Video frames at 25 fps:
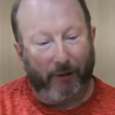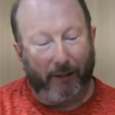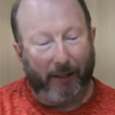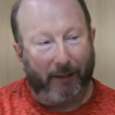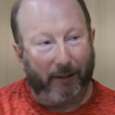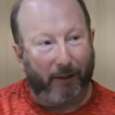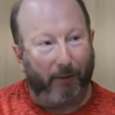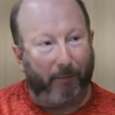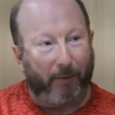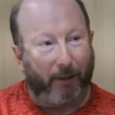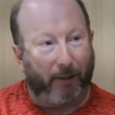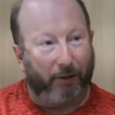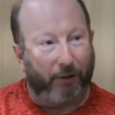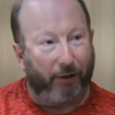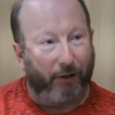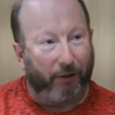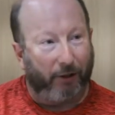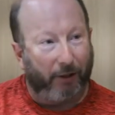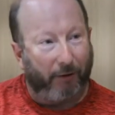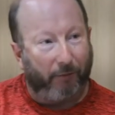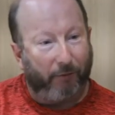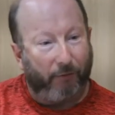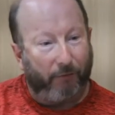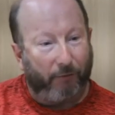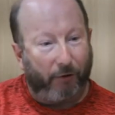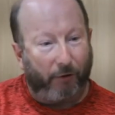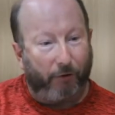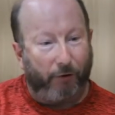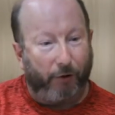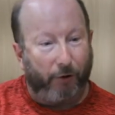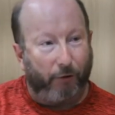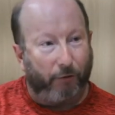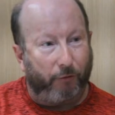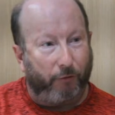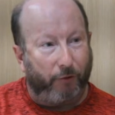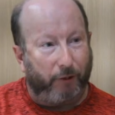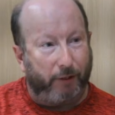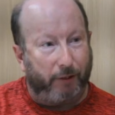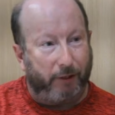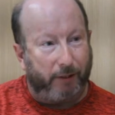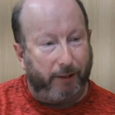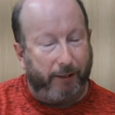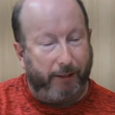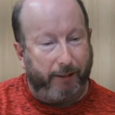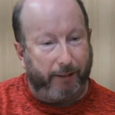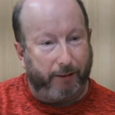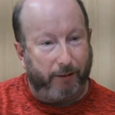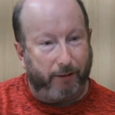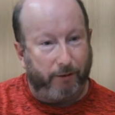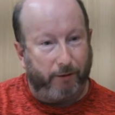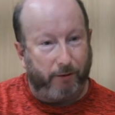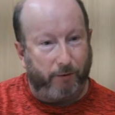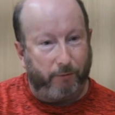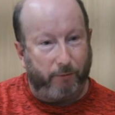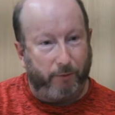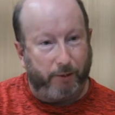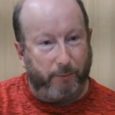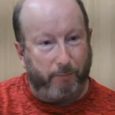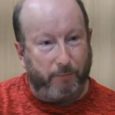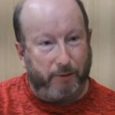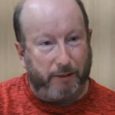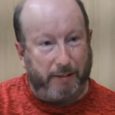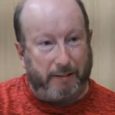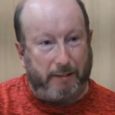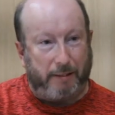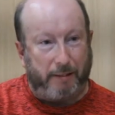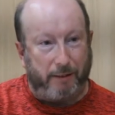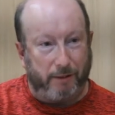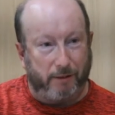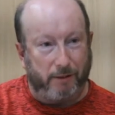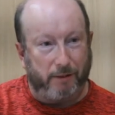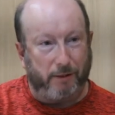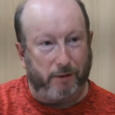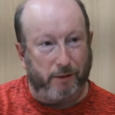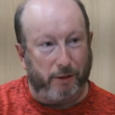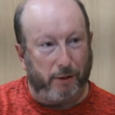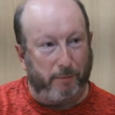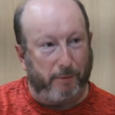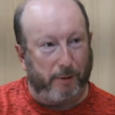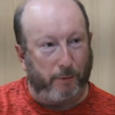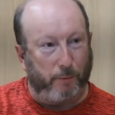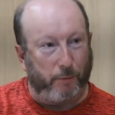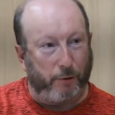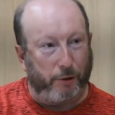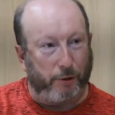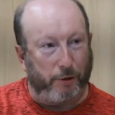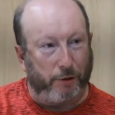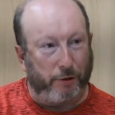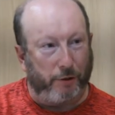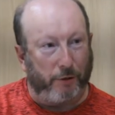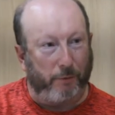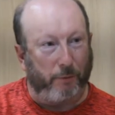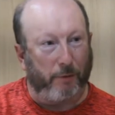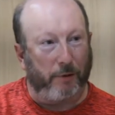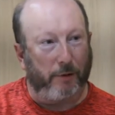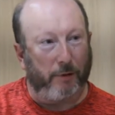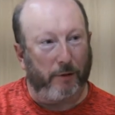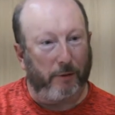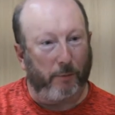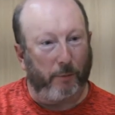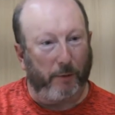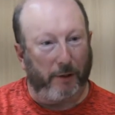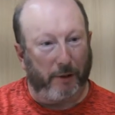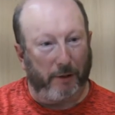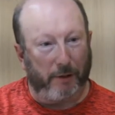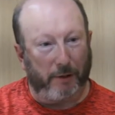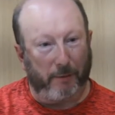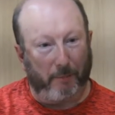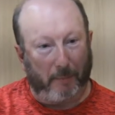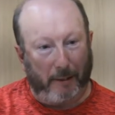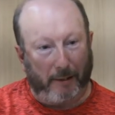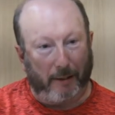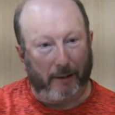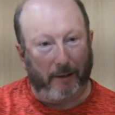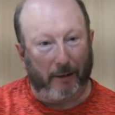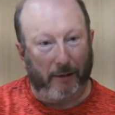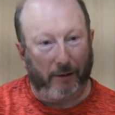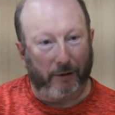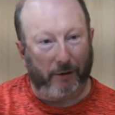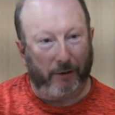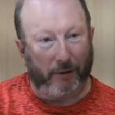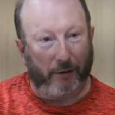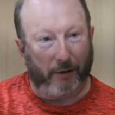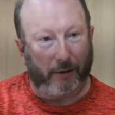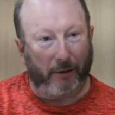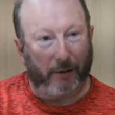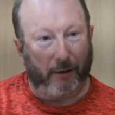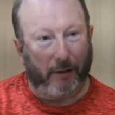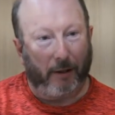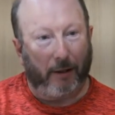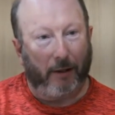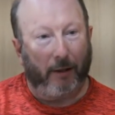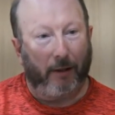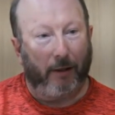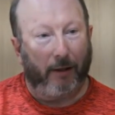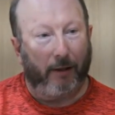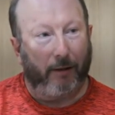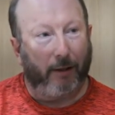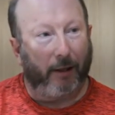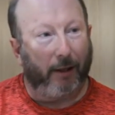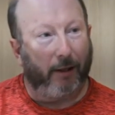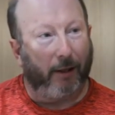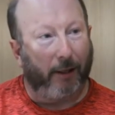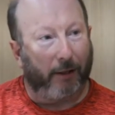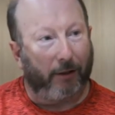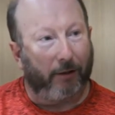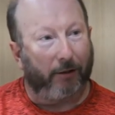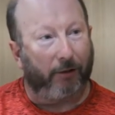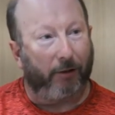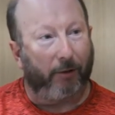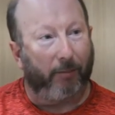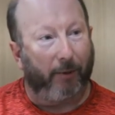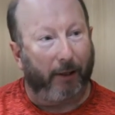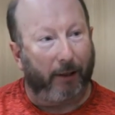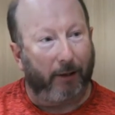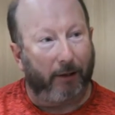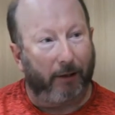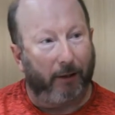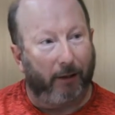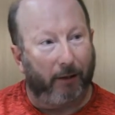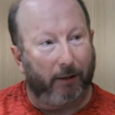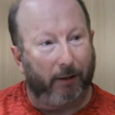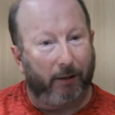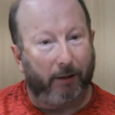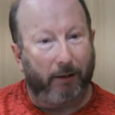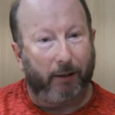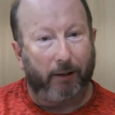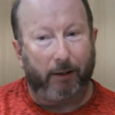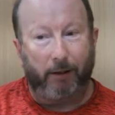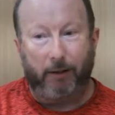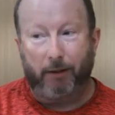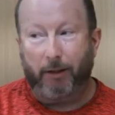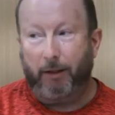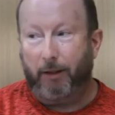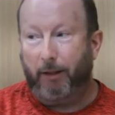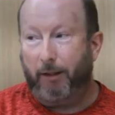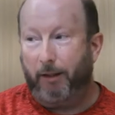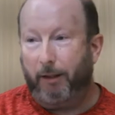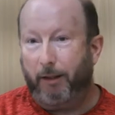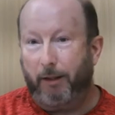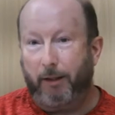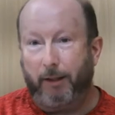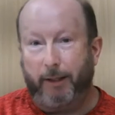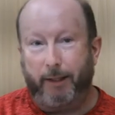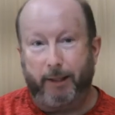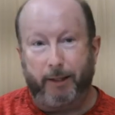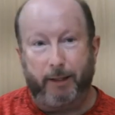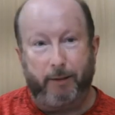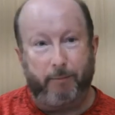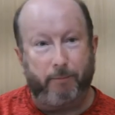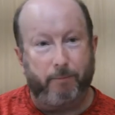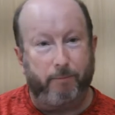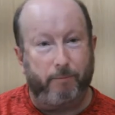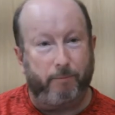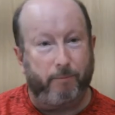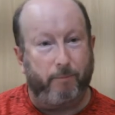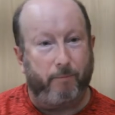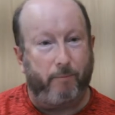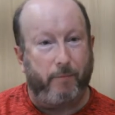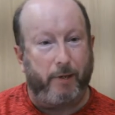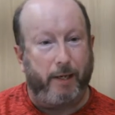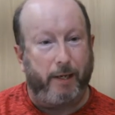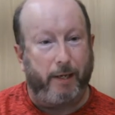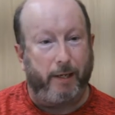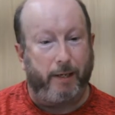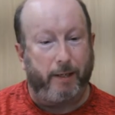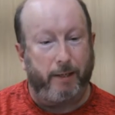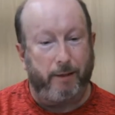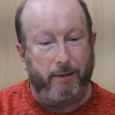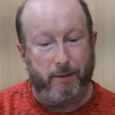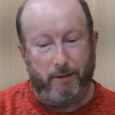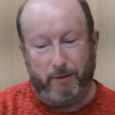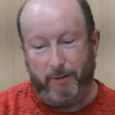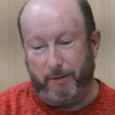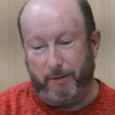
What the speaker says: the Azerbaijani Foreign Office saying that we're particularly concerned about what you're doing, we're going to blacklist you, then that to some extent is a